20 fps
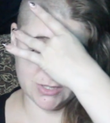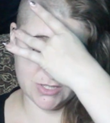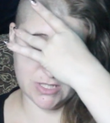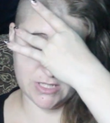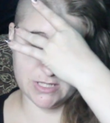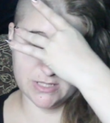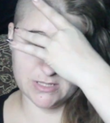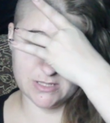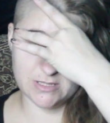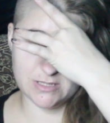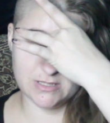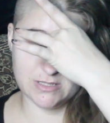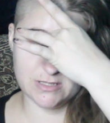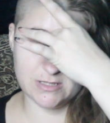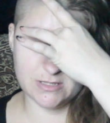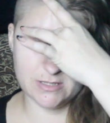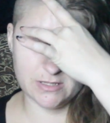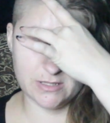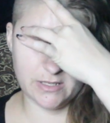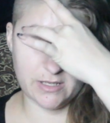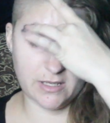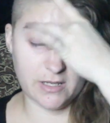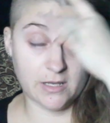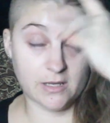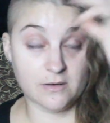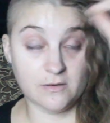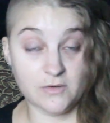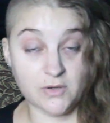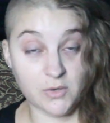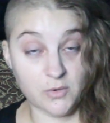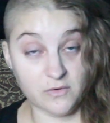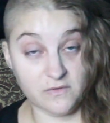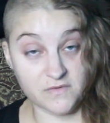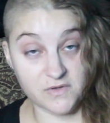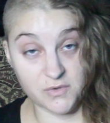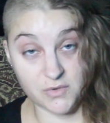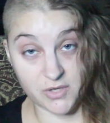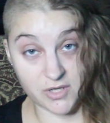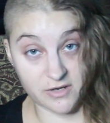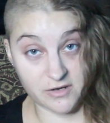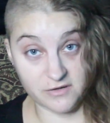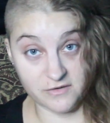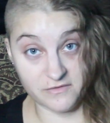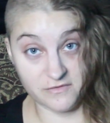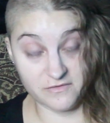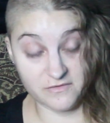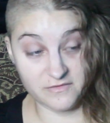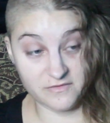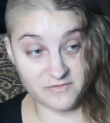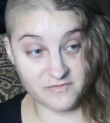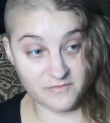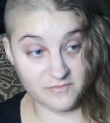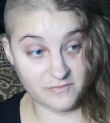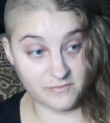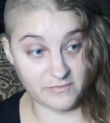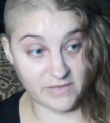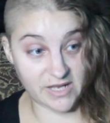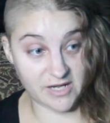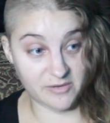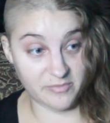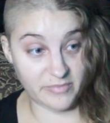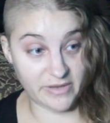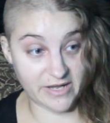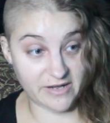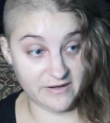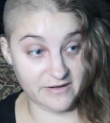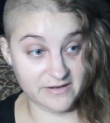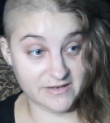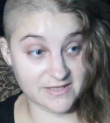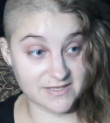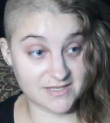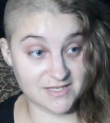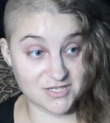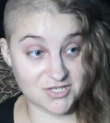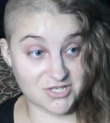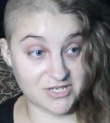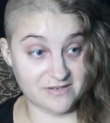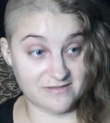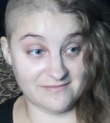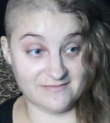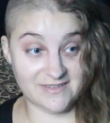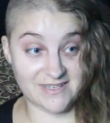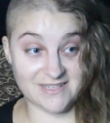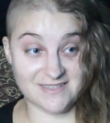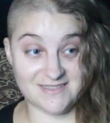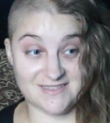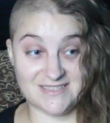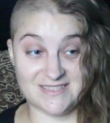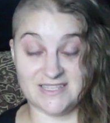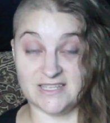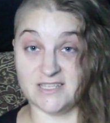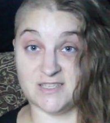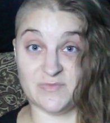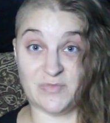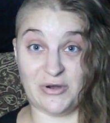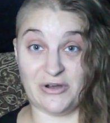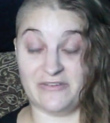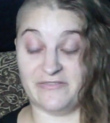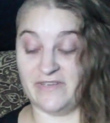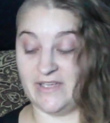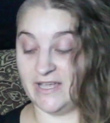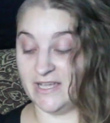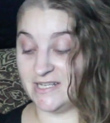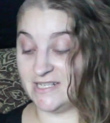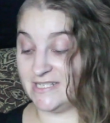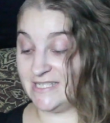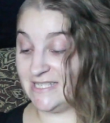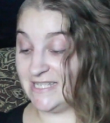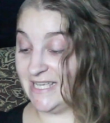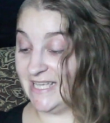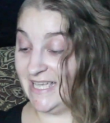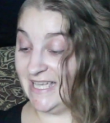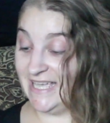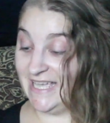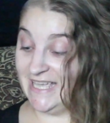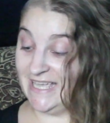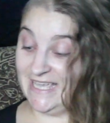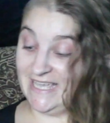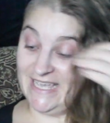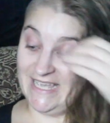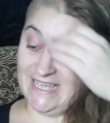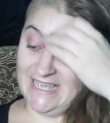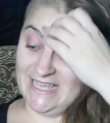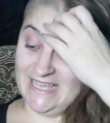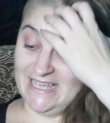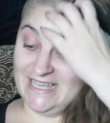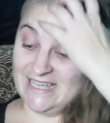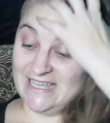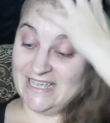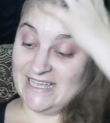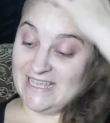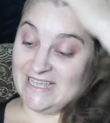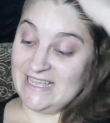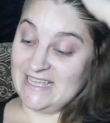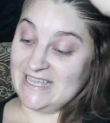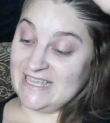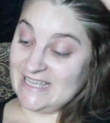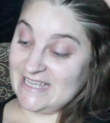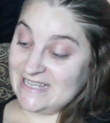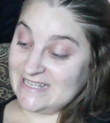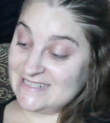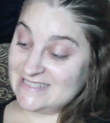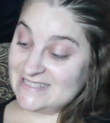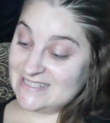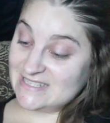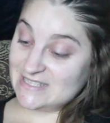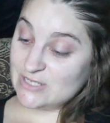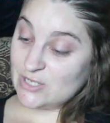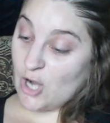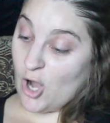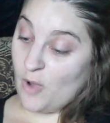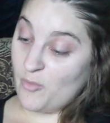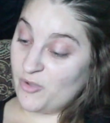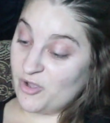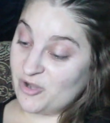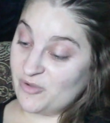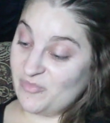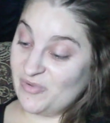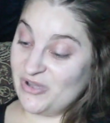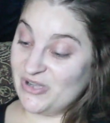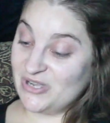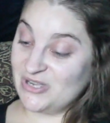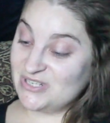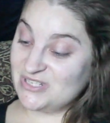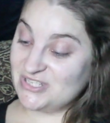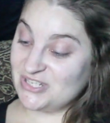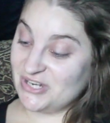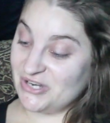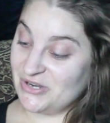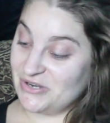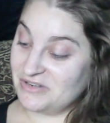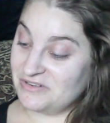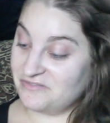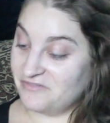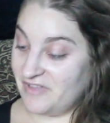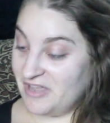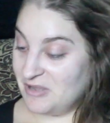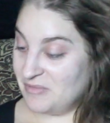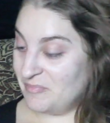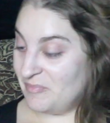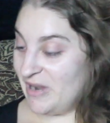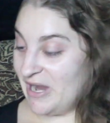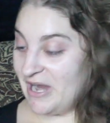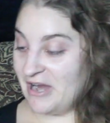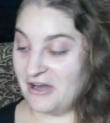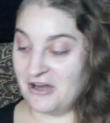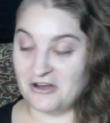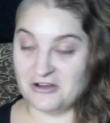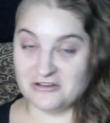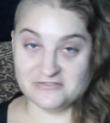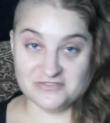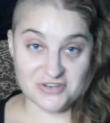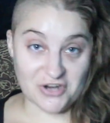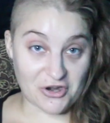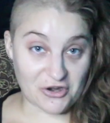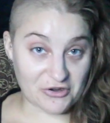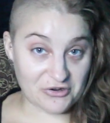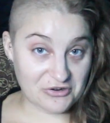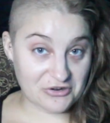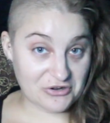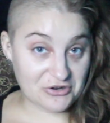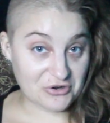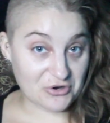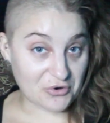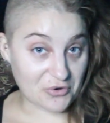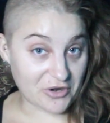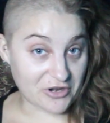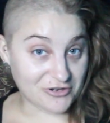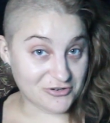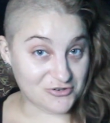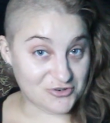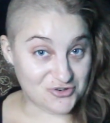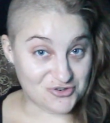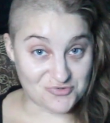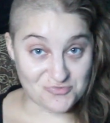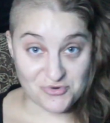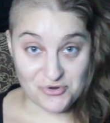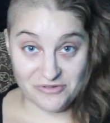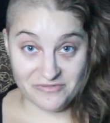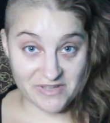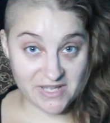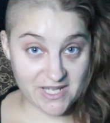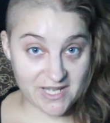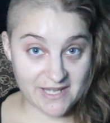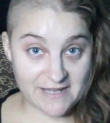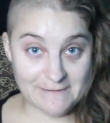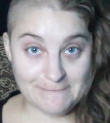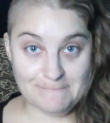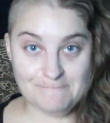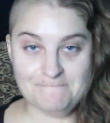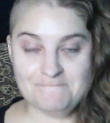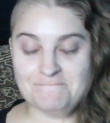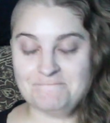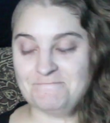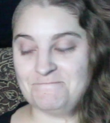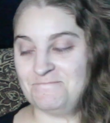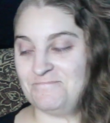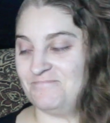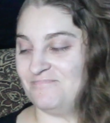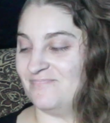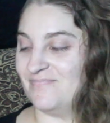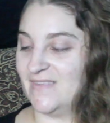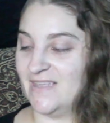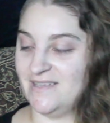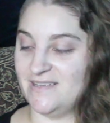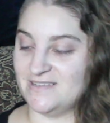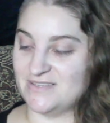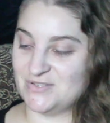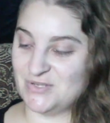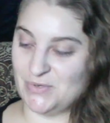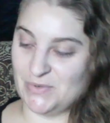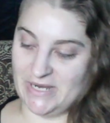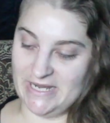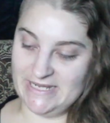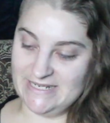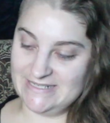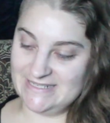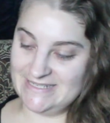just, I don't know if you could have made a better decision. It's perfect. It's comic book turned vampire dark grunge movie. It's great.